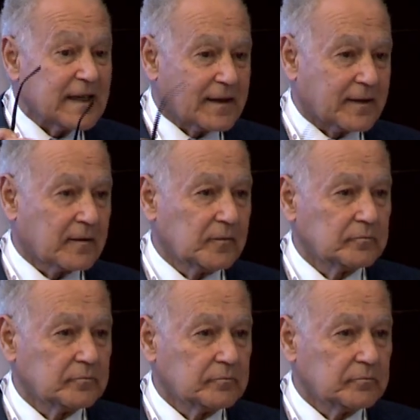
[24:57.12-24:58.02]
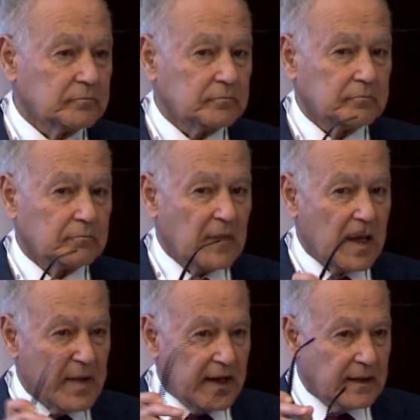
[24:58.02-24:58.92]
and we have to be careful
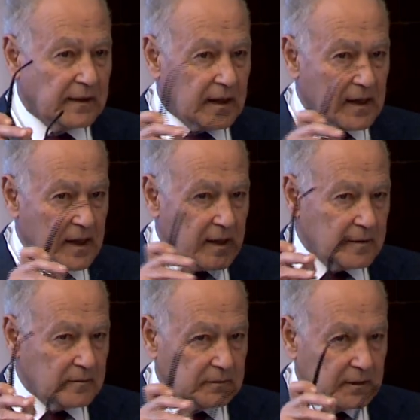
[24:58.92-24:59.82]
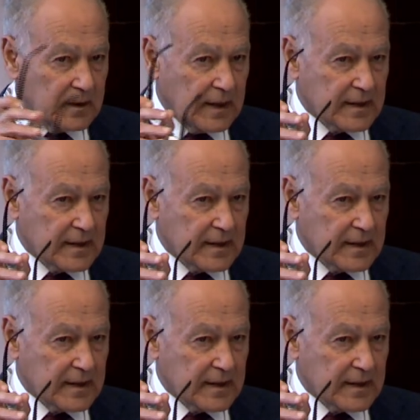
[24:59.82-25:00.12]
between what we